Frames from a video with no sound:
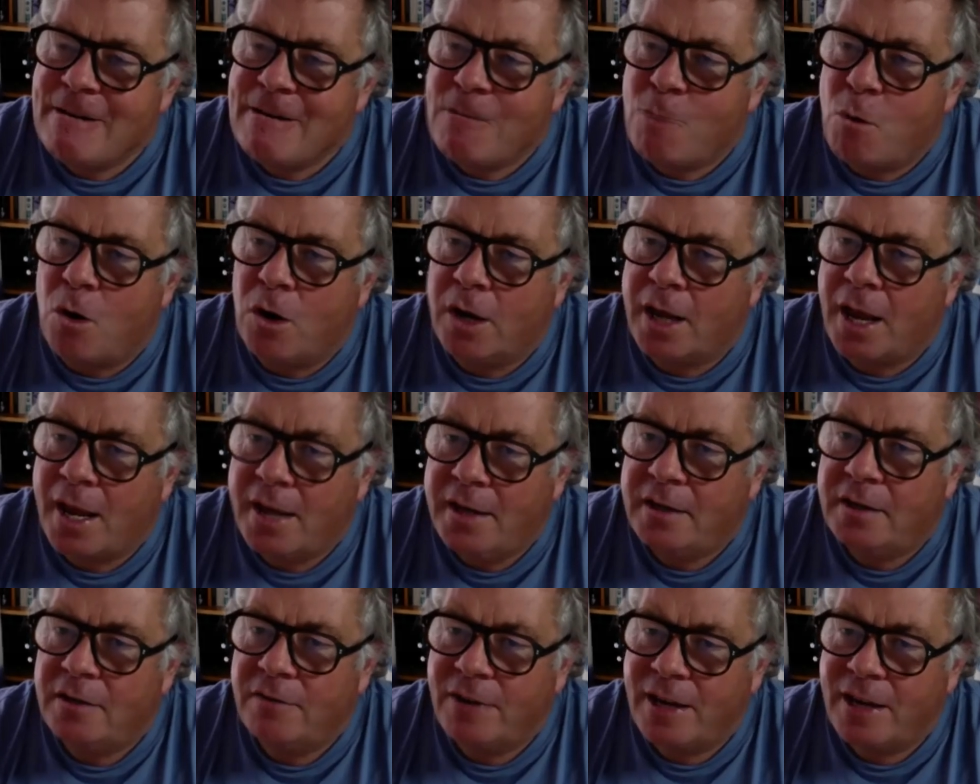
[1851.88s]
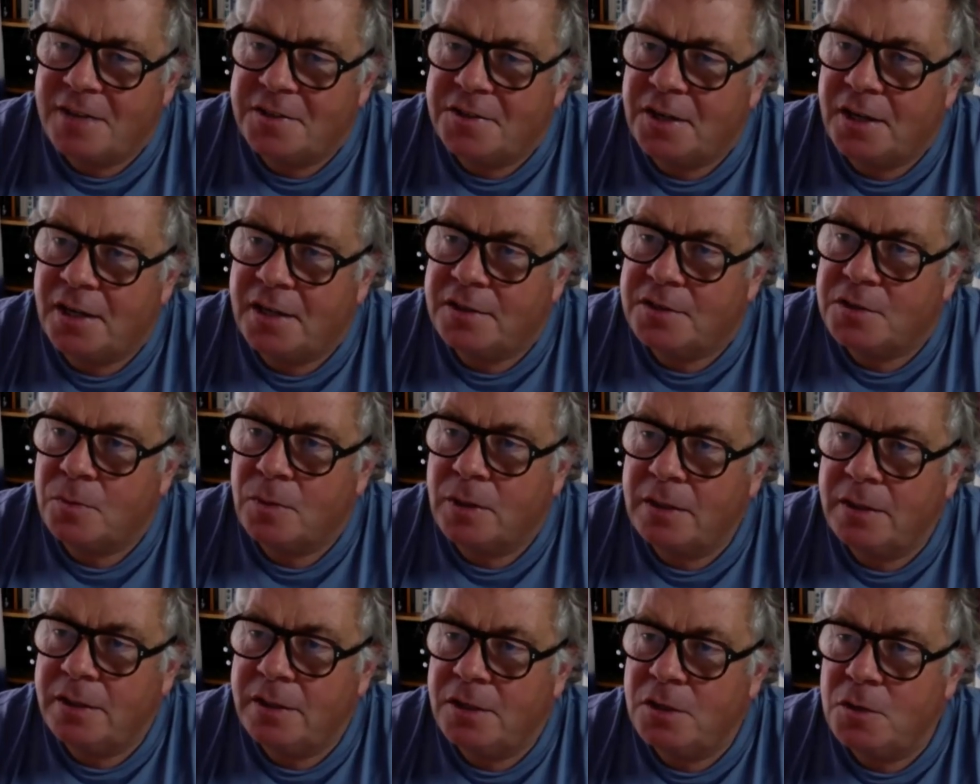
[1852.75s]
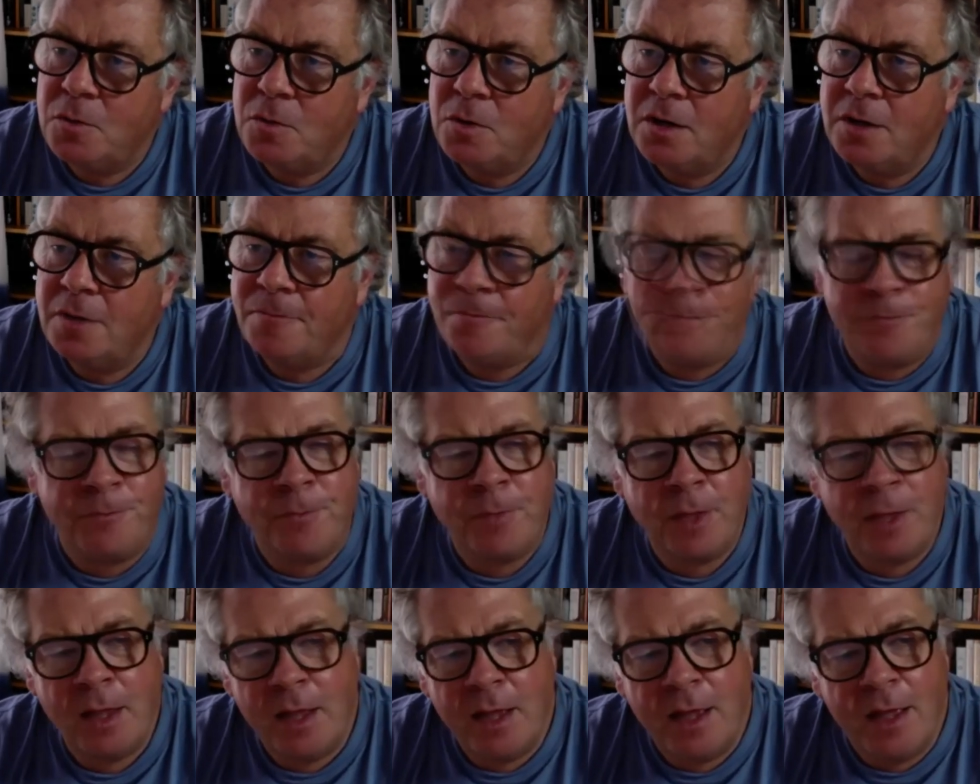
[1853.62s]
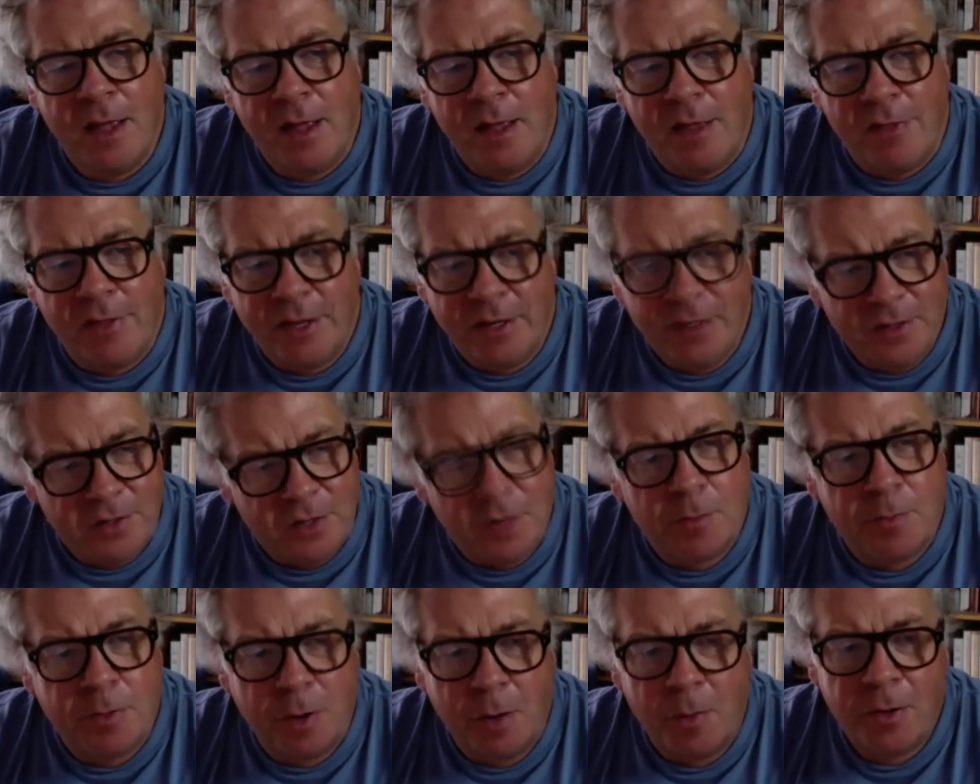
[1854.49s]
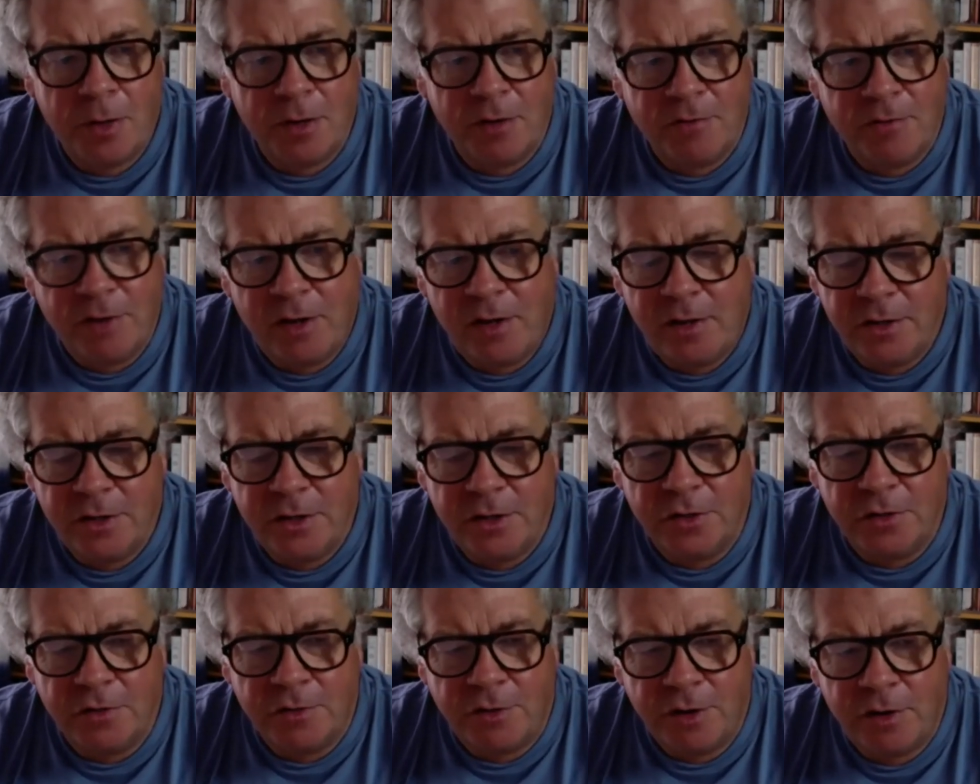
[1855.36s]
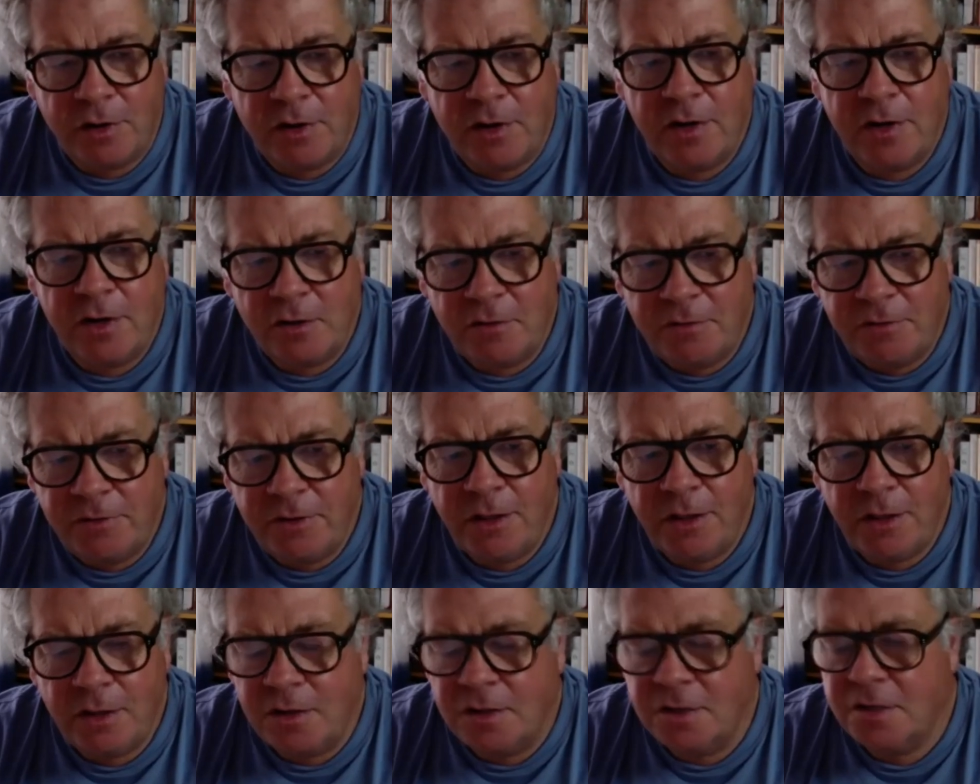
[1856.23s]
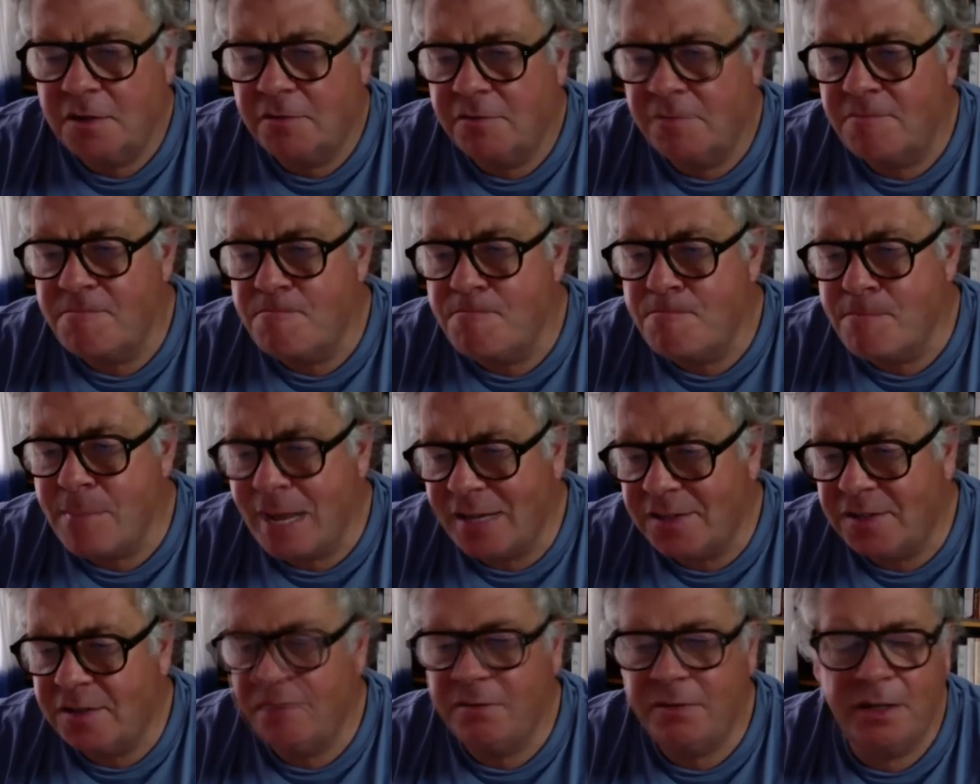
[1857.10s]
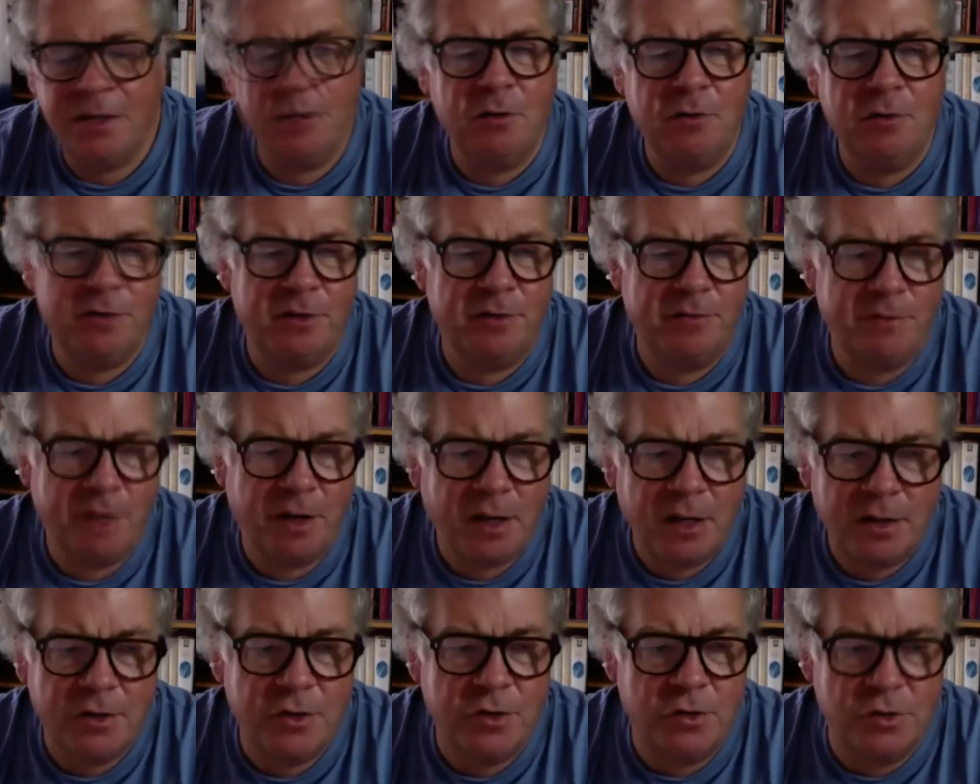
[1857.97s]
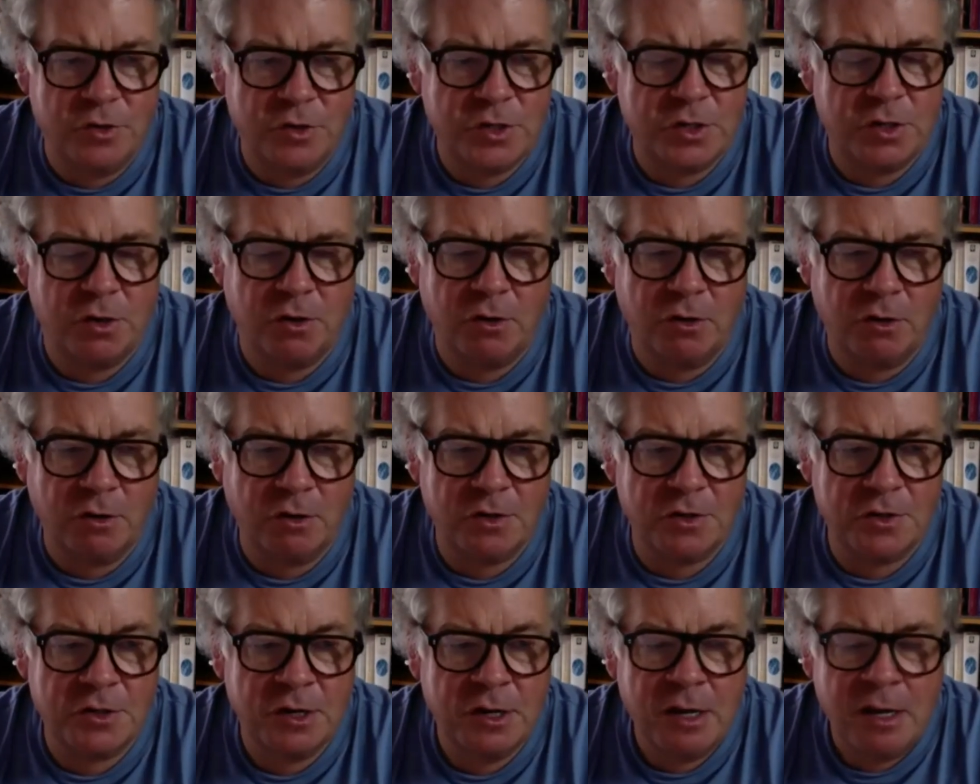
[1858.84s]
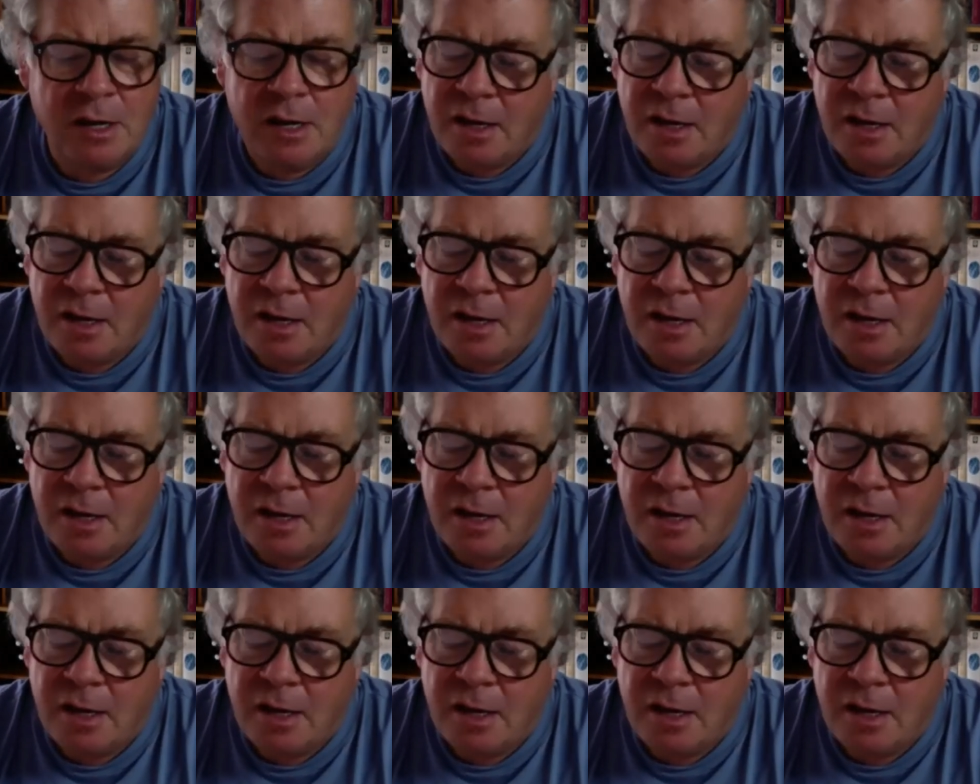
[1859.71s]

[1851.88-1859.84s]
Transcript: What kind of assets? Well, you know what? Things that are properly valued. There are an awful lot of massively overvalued stocks.